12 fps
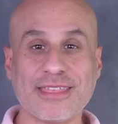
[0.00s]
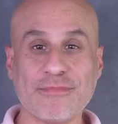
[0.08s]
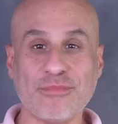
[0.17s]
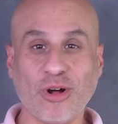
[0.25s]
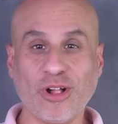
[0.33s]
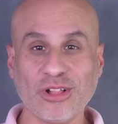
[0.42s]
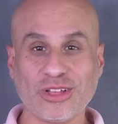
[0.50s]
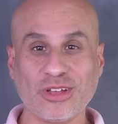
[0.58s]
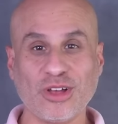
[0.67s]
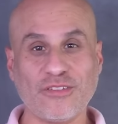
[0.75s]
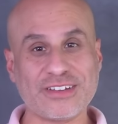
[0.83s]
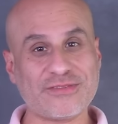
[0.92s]
The bulk
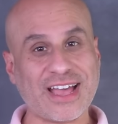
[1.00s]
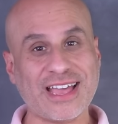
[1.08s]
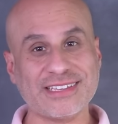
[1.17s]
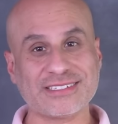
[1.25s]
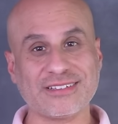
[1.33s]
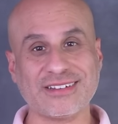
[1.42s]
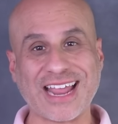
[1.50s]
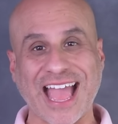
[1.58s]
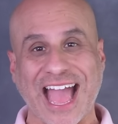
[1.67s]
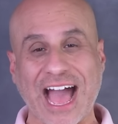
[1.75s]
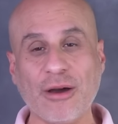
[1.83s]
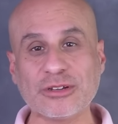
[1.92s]
of advice on
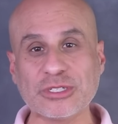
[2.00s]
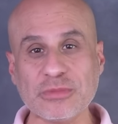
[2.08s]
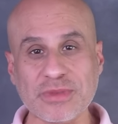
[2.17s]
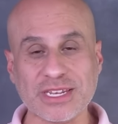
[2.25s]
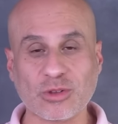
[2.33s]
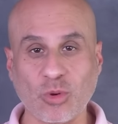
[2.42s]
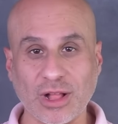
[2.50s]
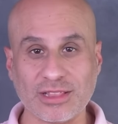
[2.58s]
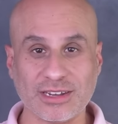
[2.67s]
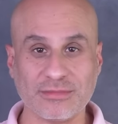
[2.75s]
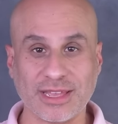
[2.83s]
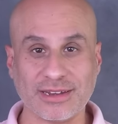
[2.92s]
how to meet
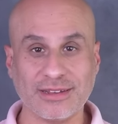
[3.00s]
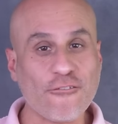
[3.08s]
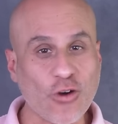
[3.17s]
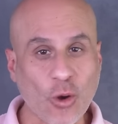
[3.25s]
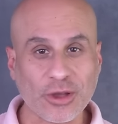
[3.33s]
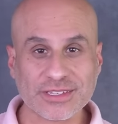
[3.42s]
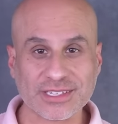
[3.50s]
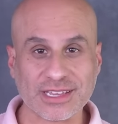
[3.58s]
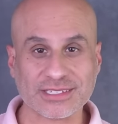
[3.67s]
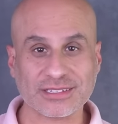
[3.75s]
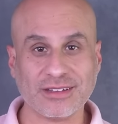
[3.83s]
quality men focuses